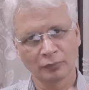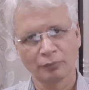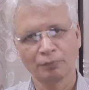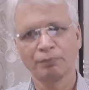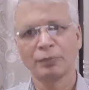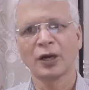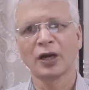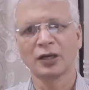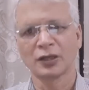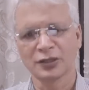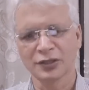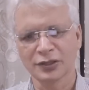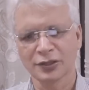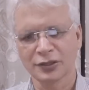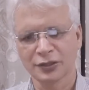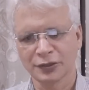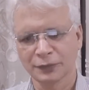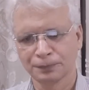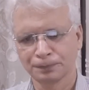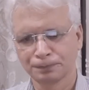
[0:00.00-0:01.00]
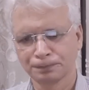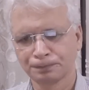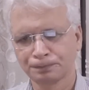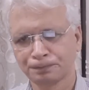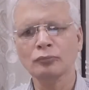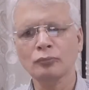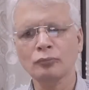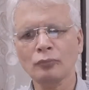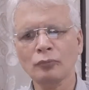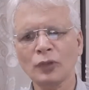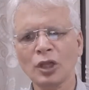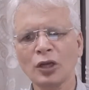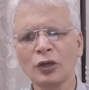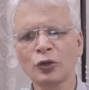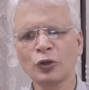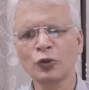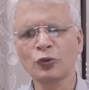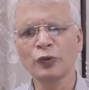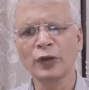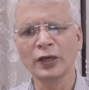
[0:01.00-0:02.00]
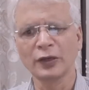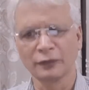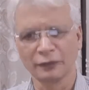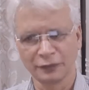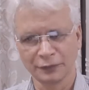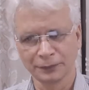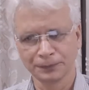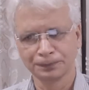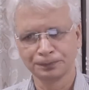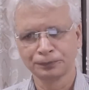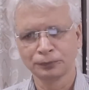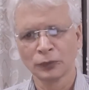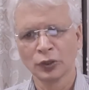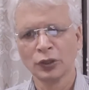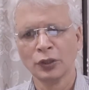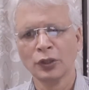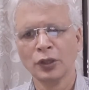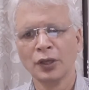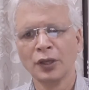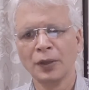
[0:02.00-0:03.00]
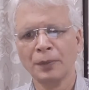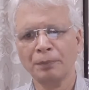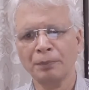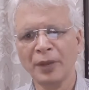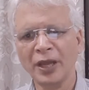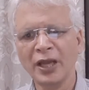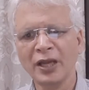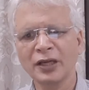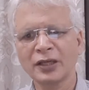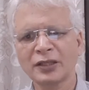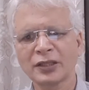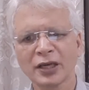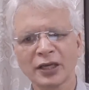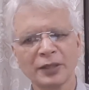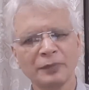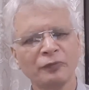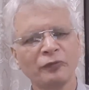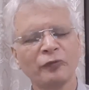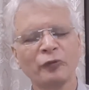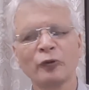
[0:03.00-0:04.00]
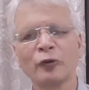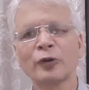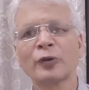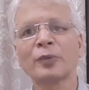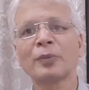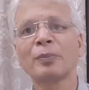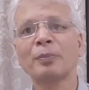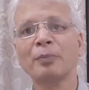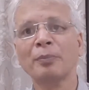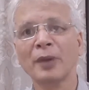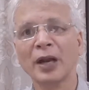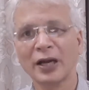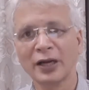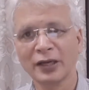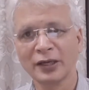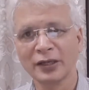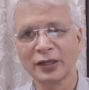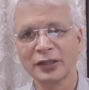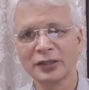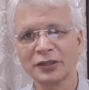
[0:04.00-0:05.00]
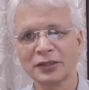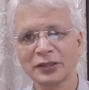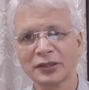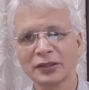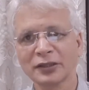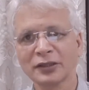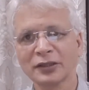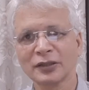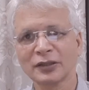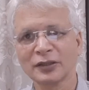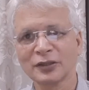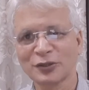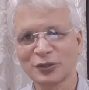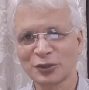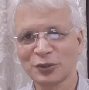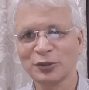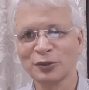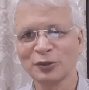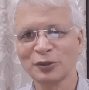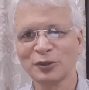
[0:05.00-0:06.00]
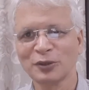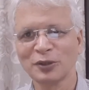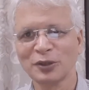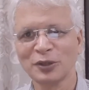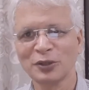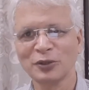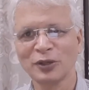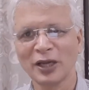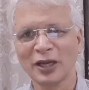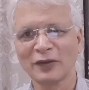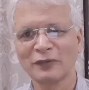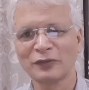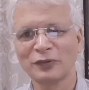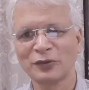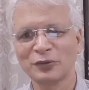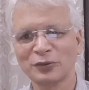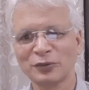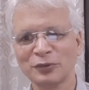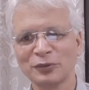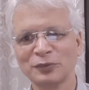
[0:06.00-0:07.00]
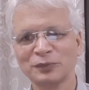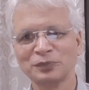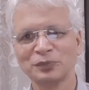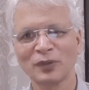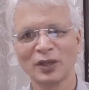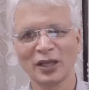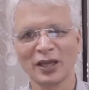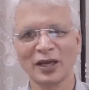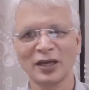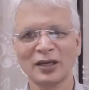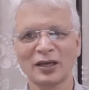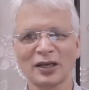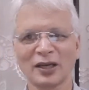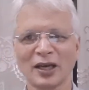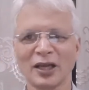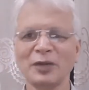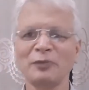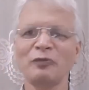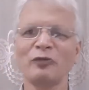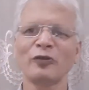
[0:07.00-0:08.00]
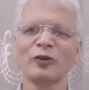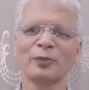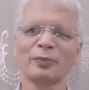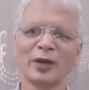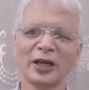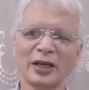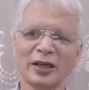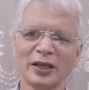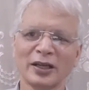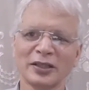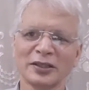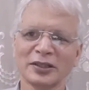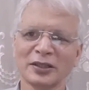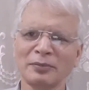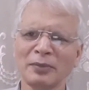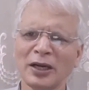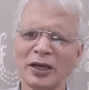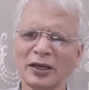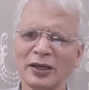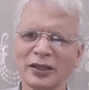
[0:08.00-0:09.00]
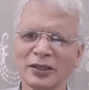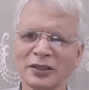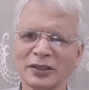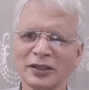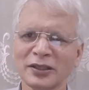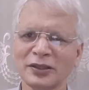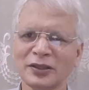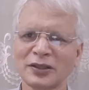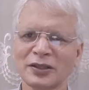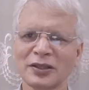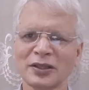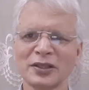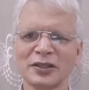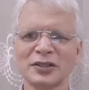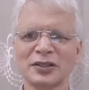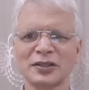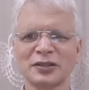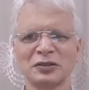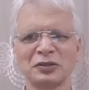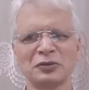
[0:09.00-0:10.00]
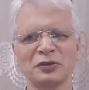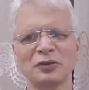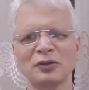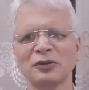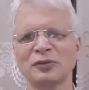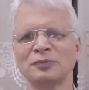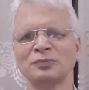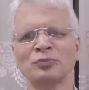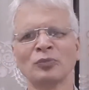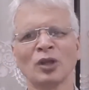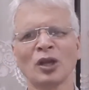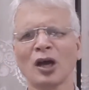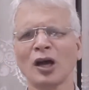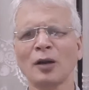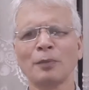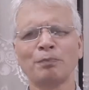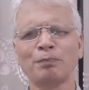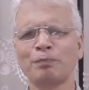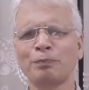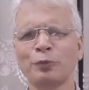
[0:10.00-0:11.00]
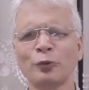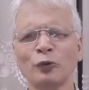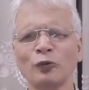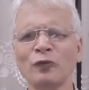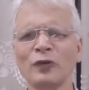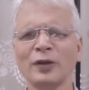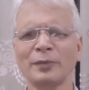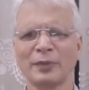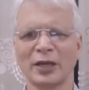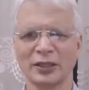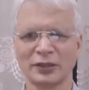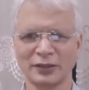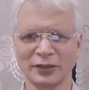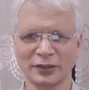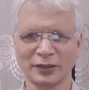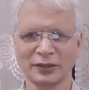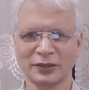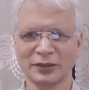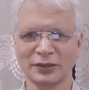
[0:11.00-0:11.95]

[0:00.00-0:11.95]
parts. 12. Make time for meditation. So you have to get time for meditation. Meditation is, a proven method